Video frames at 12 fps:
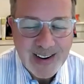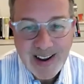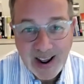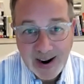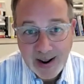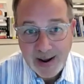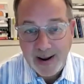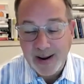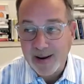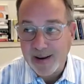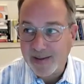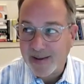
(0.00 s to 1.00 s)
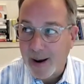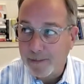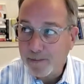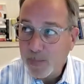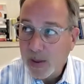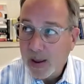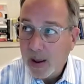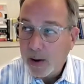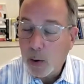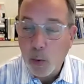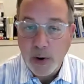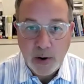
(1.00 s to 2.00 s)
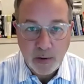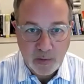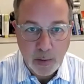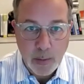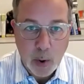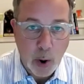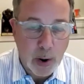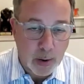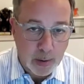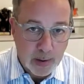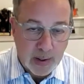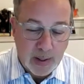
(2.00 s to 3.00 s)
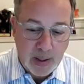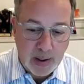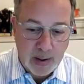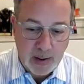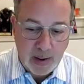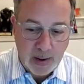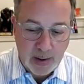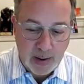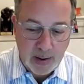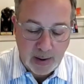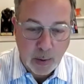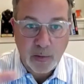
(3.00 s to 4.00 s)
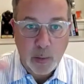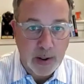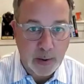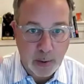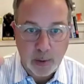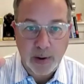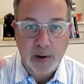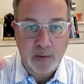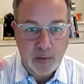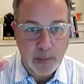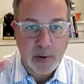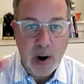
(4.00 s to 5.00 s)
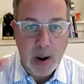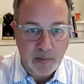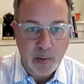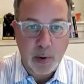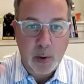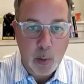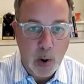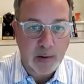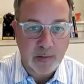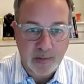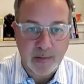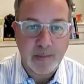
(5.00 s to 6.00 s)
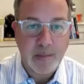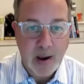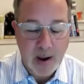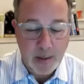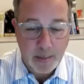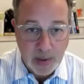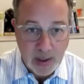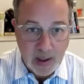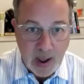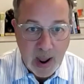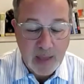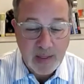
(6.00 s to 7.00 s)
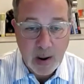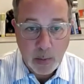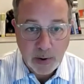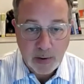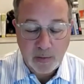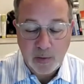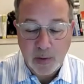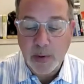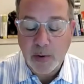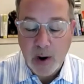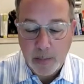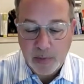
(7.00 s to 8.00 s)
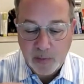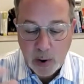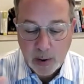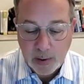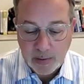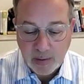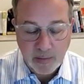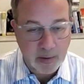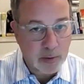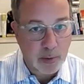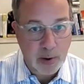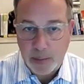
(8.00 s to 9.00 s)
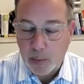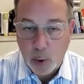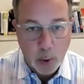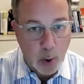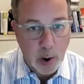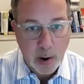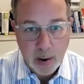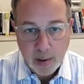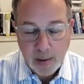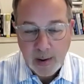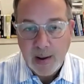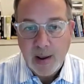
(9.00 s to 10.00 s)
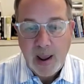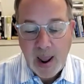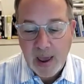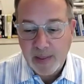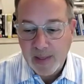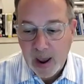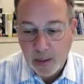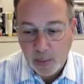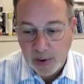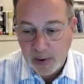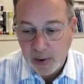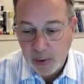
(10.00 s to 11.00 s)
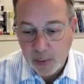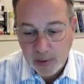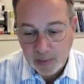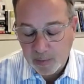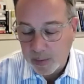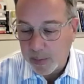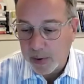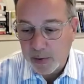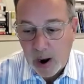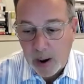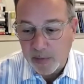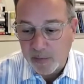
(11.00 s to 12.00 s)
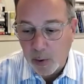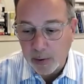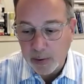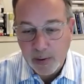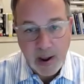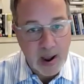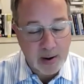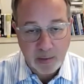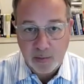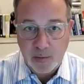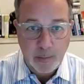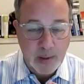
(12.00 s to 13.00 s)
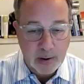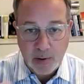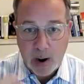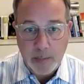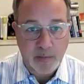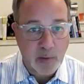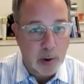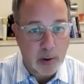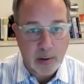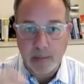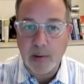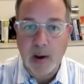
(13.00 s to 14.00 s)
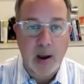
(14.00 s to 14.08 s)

Data is, when you consume oil, it goes away. You can only consume a drop of oil once. And that when you consume a drop of oil, it doesn't create more oil. And that when you consume a drop of oil, you can't consume that drop of oil